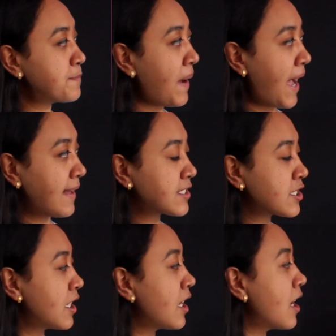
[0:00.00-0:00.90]

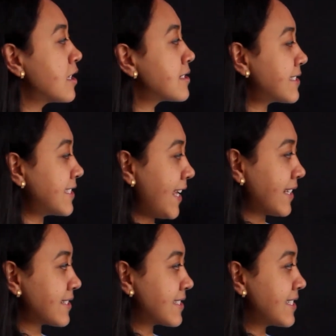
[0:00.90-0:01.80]
panch.
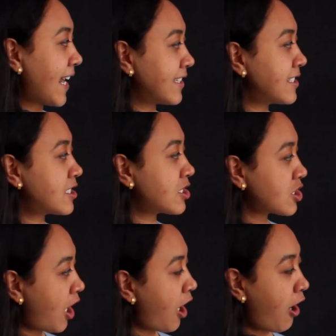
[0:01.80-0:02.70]
6, that is
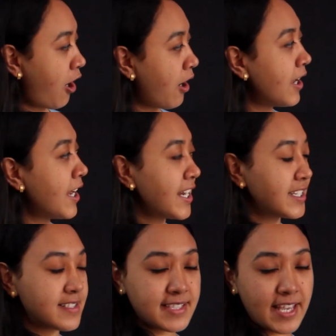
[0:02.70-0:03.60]
cha. It
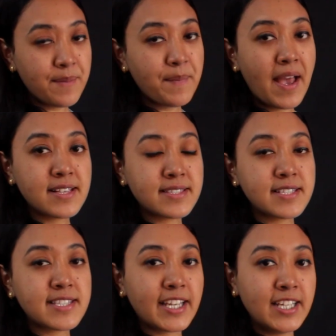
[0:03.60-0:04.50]
is same as
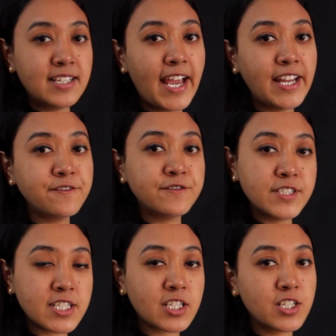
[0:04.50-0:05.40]
the second line
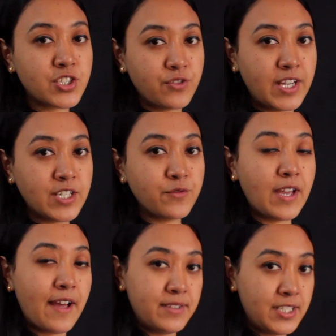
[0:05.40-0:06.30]
first consonant we
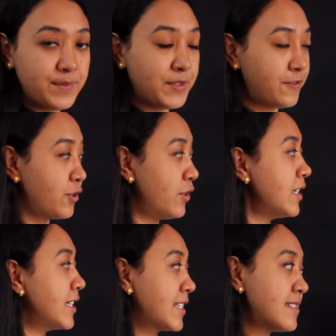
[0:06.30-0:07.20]
have learned before.
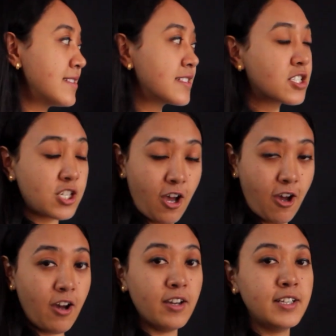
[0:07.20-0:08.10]
It is
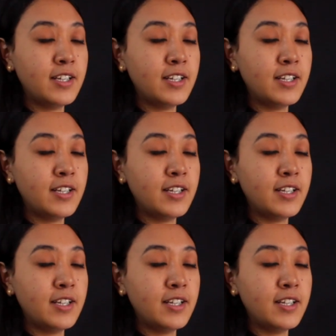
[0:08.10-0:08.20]
cha.